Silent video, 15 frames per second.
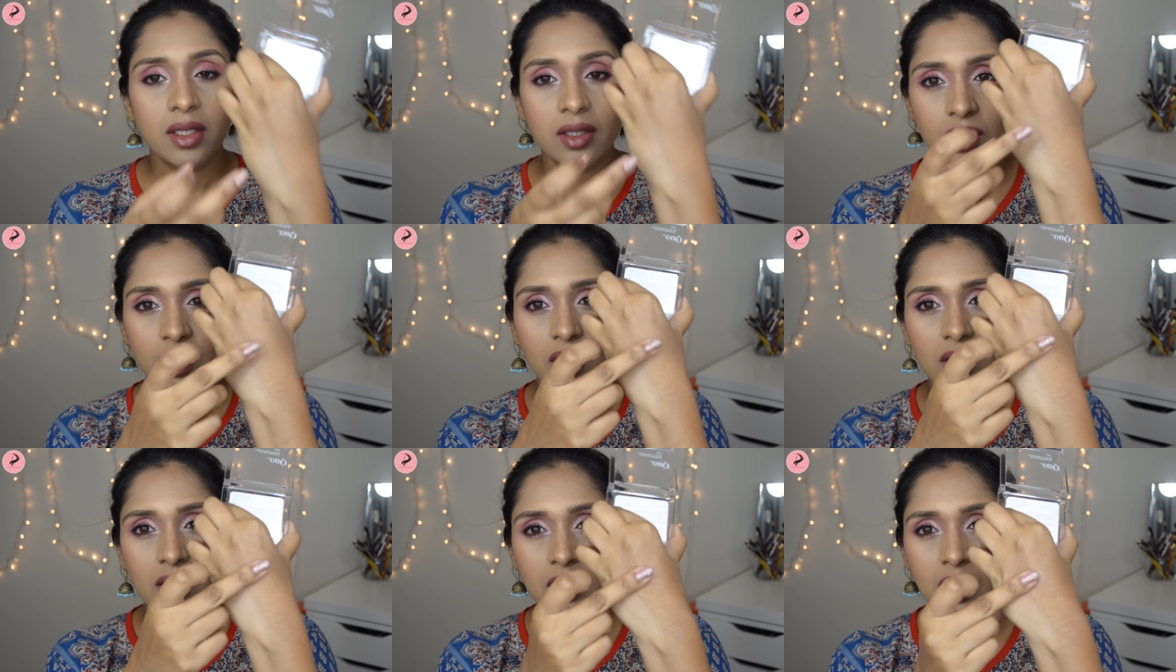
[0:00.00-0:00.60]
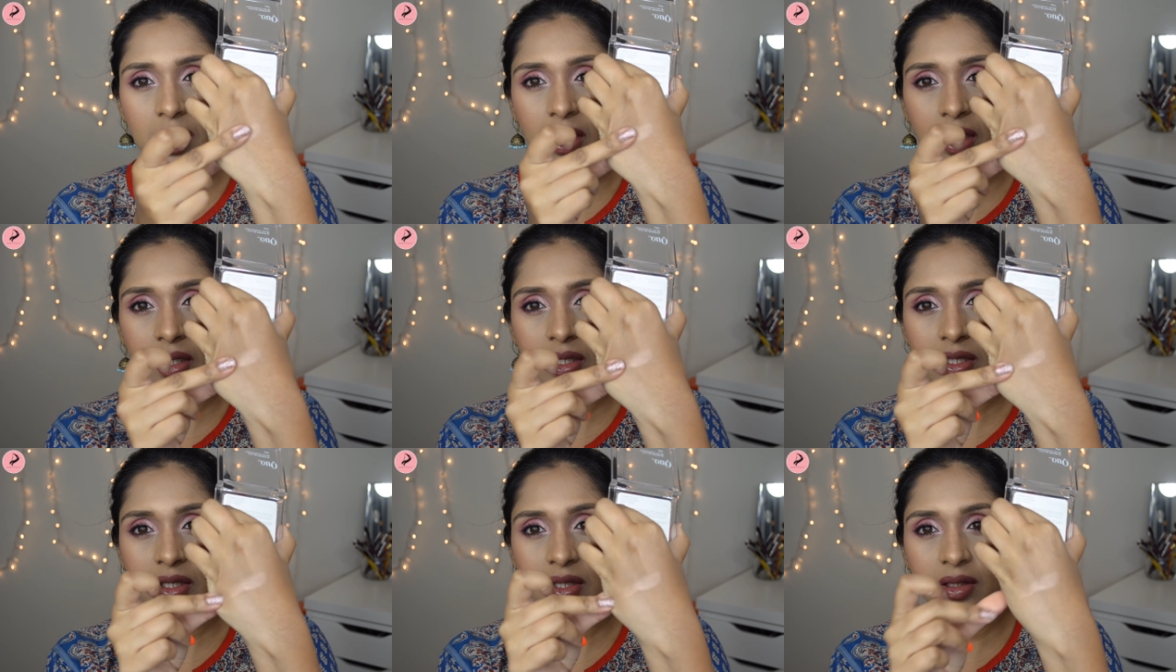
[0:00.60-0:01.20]
As you can see,
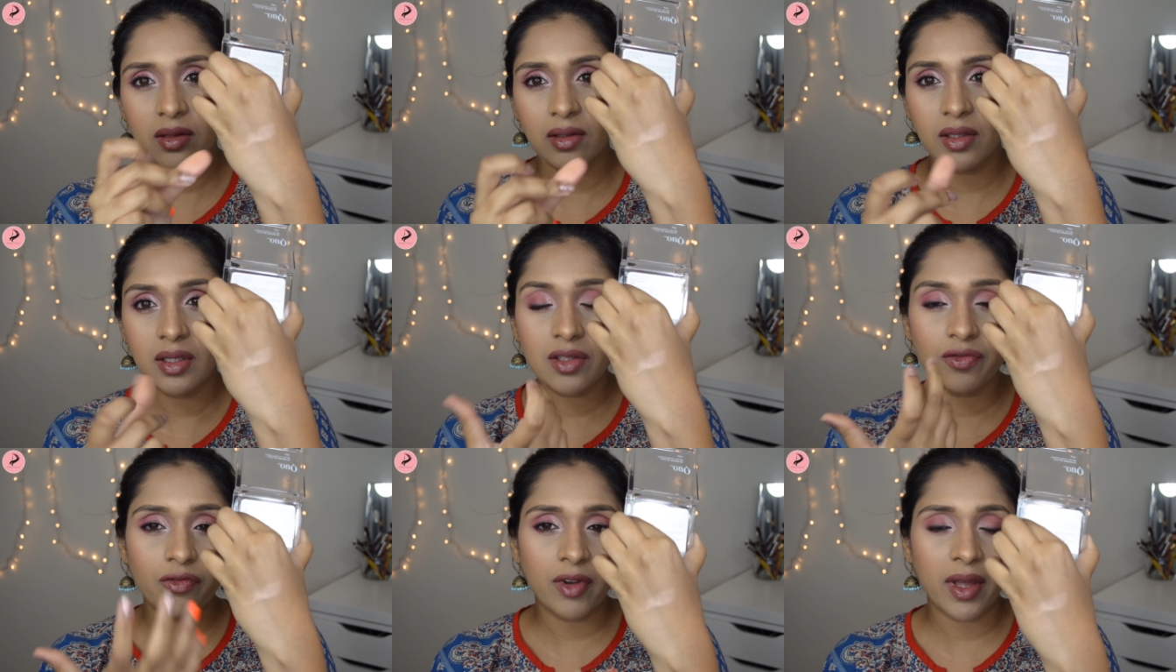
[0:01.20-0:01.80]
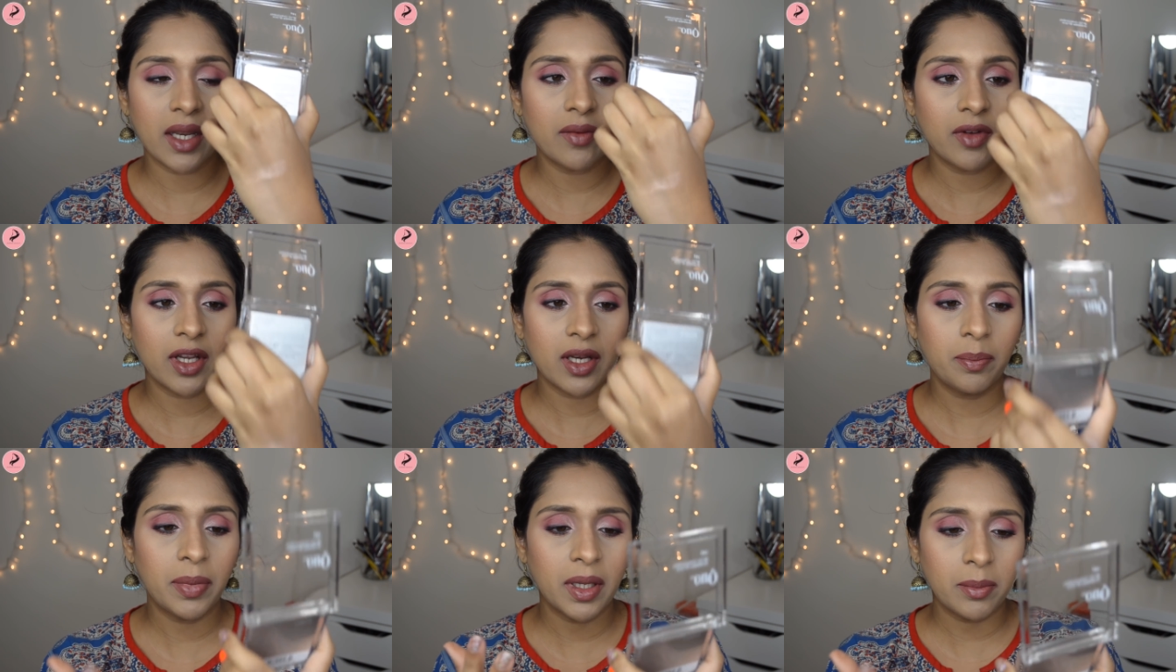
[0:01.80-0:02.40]
it's
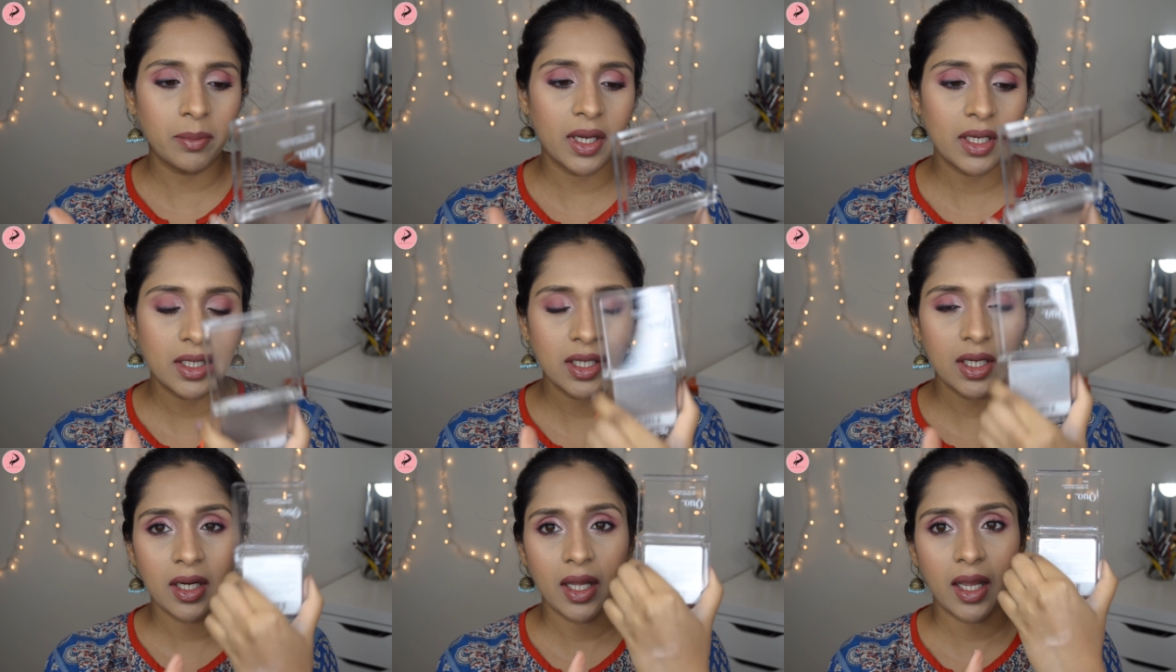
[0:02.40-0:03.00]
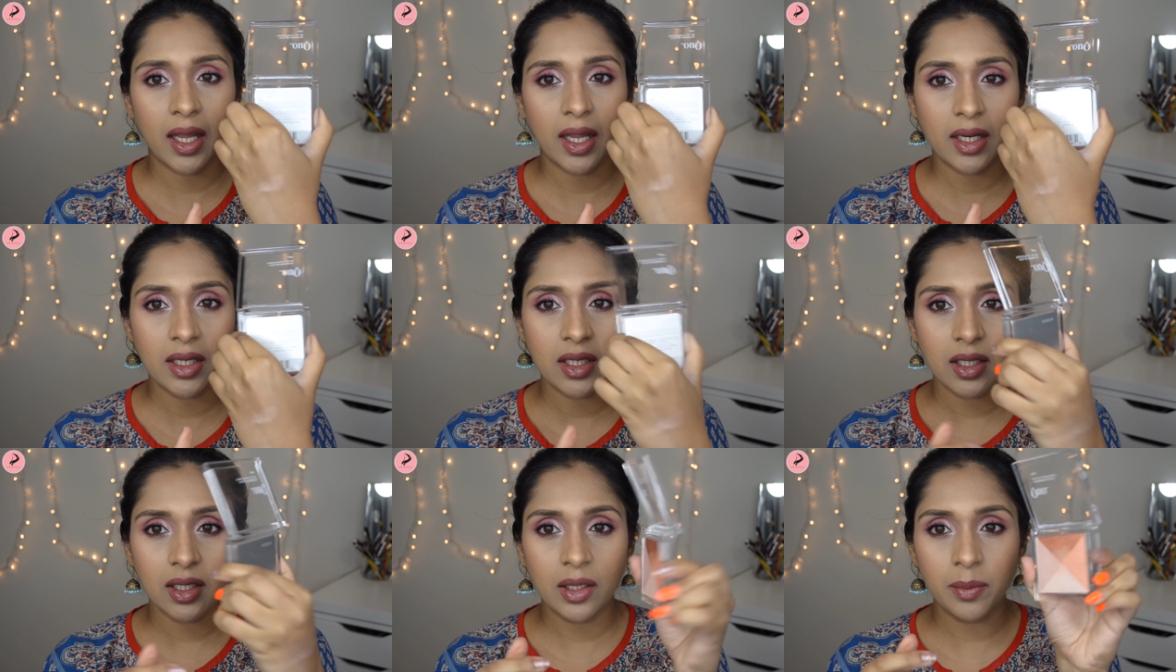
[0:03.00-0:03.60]
very pigmented, and
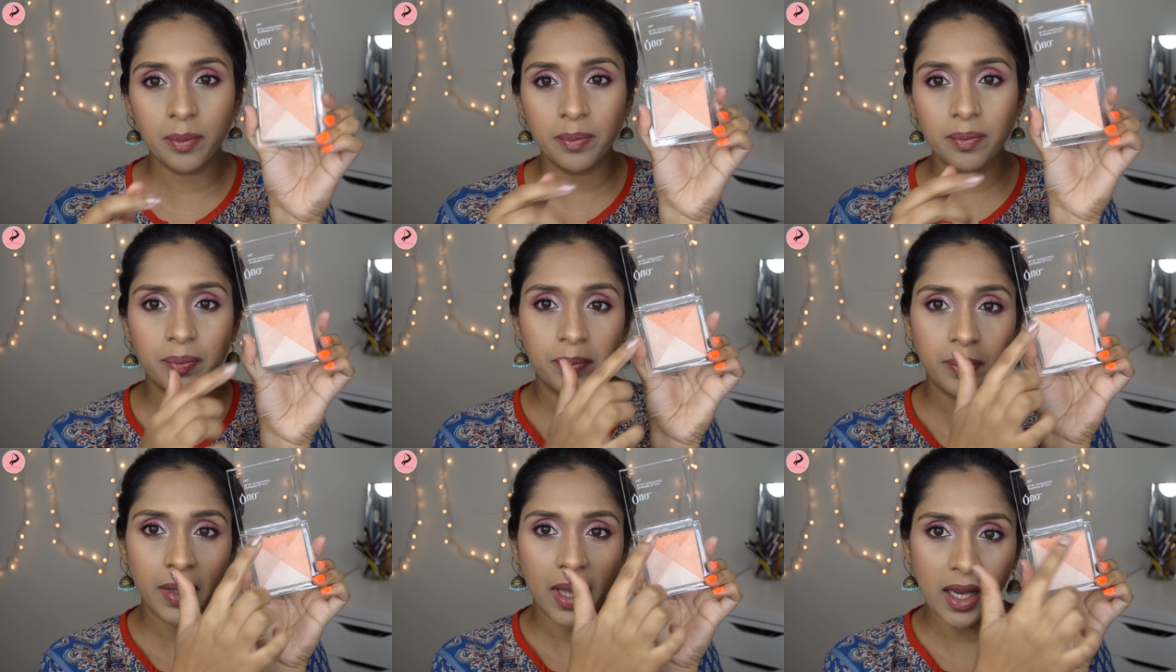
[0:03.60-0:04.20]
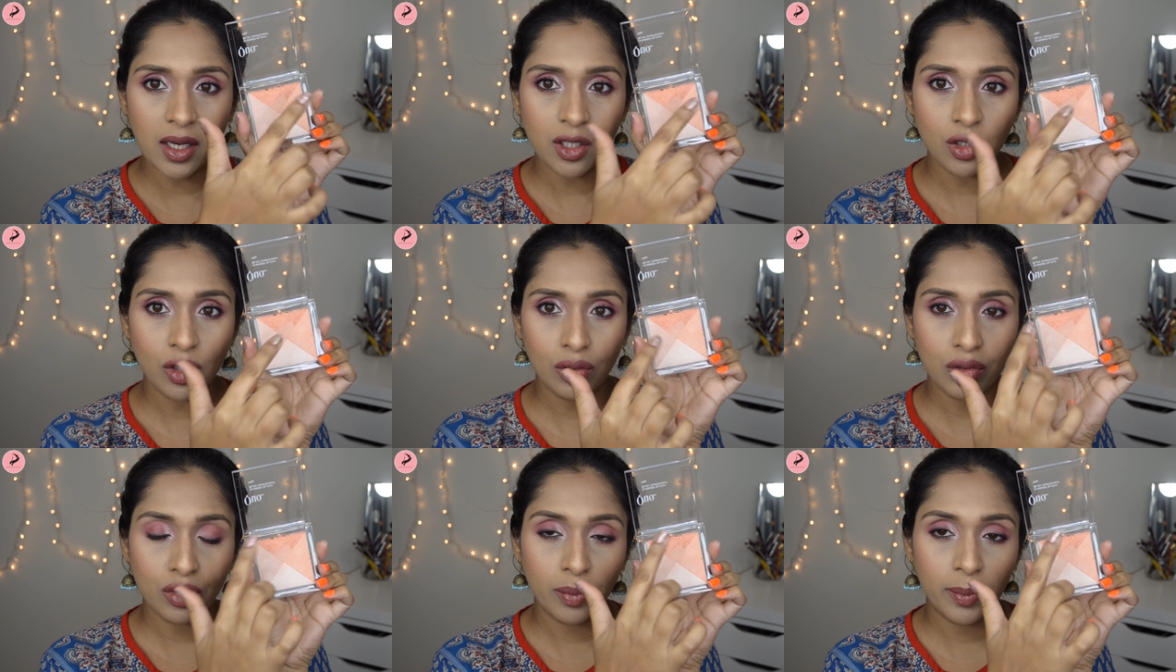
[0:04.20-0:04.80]
the pan is
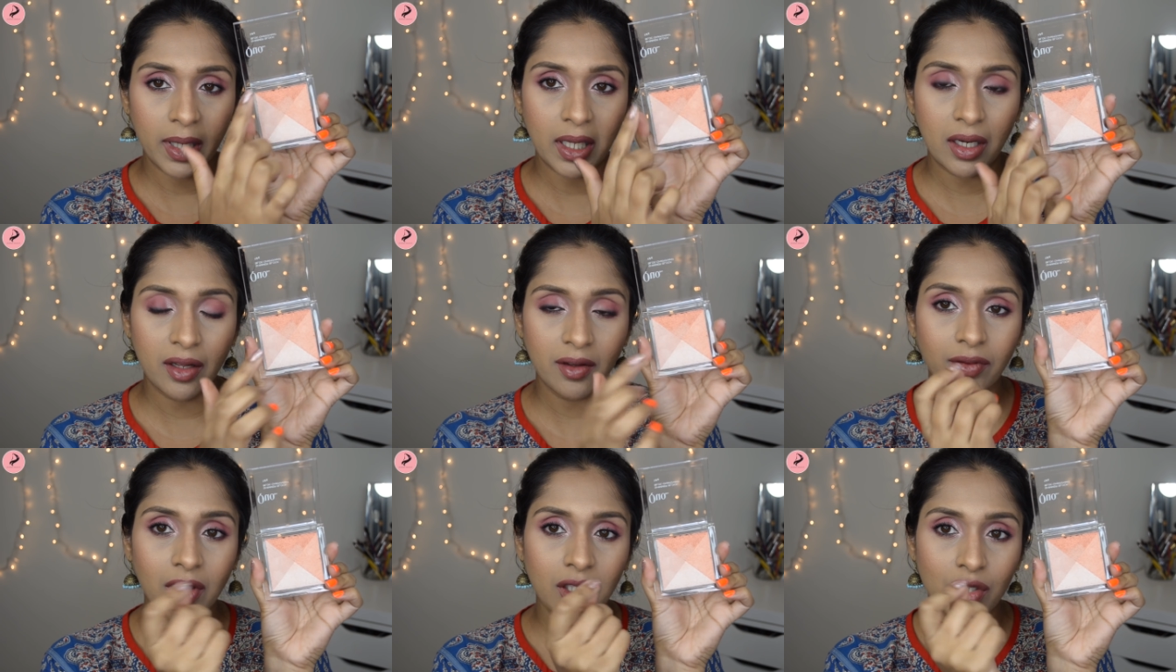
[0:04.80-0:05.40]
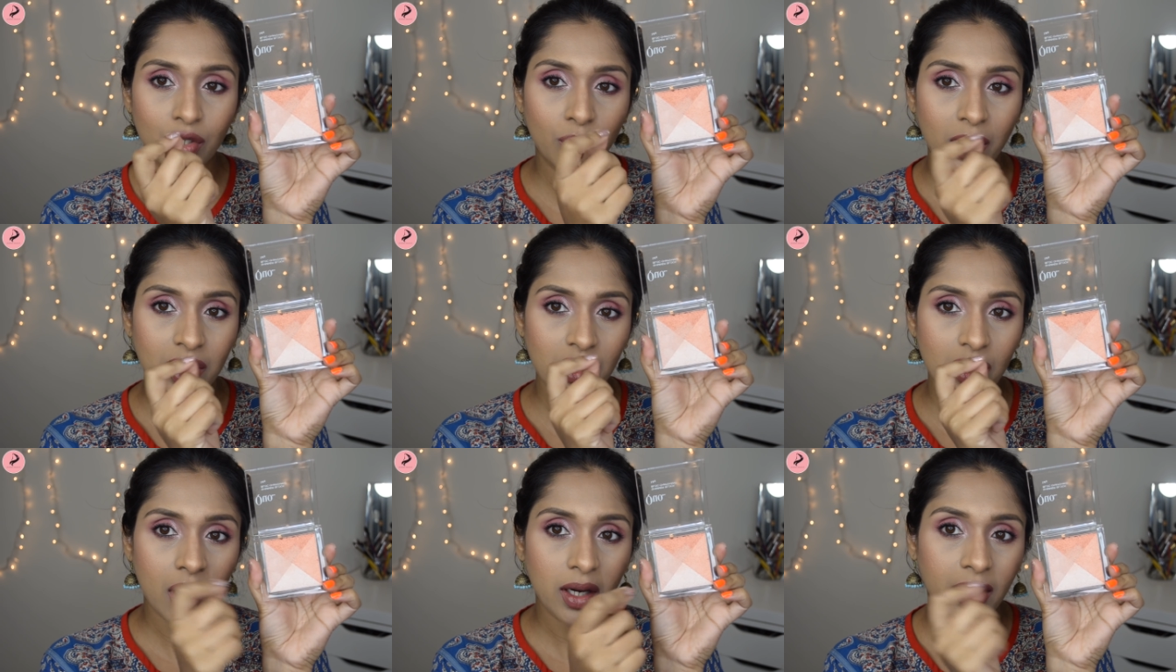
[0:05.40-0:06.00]
also big enough that you can
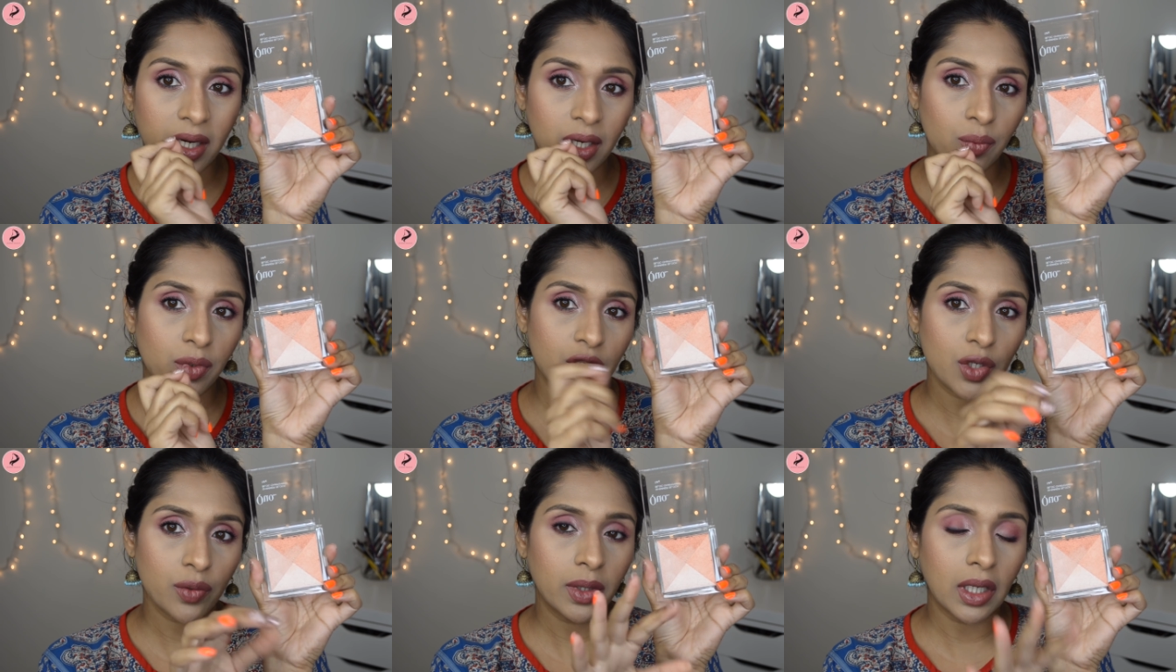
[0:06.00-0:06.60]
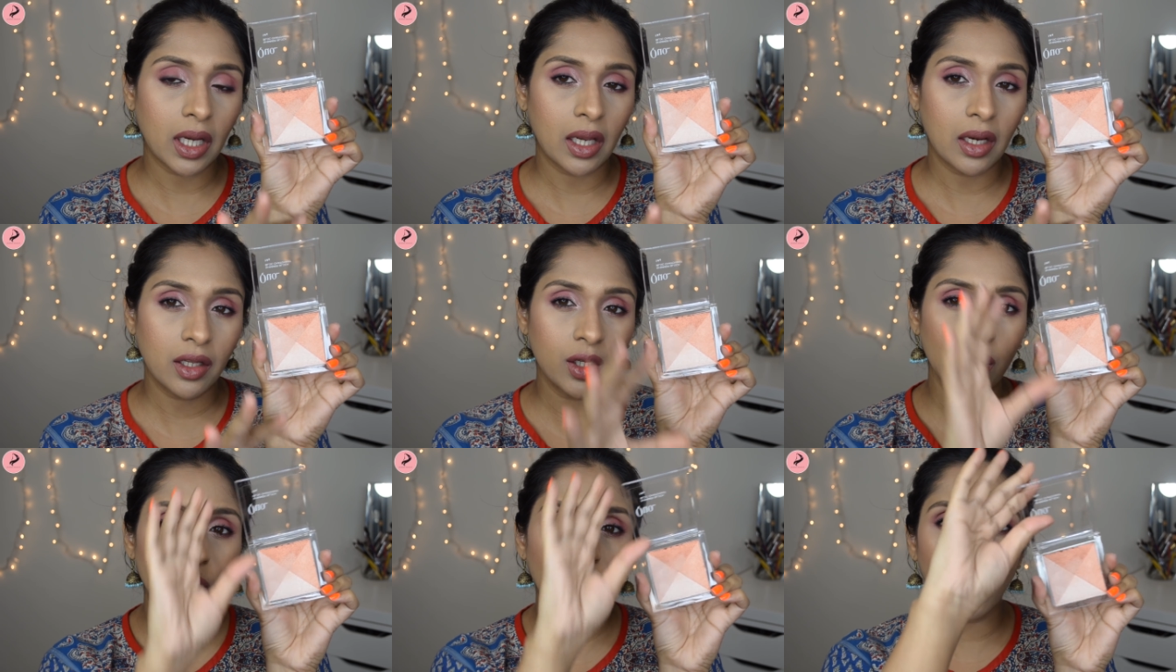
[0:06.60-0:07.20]
target whichever color
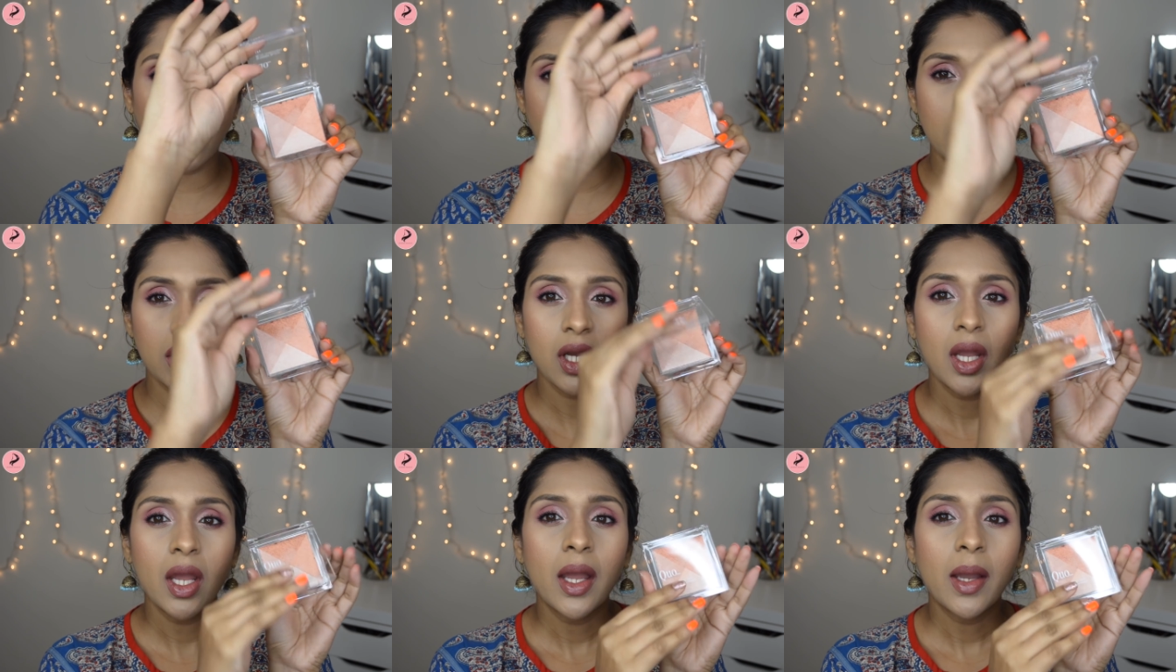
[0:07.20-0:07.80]
you want.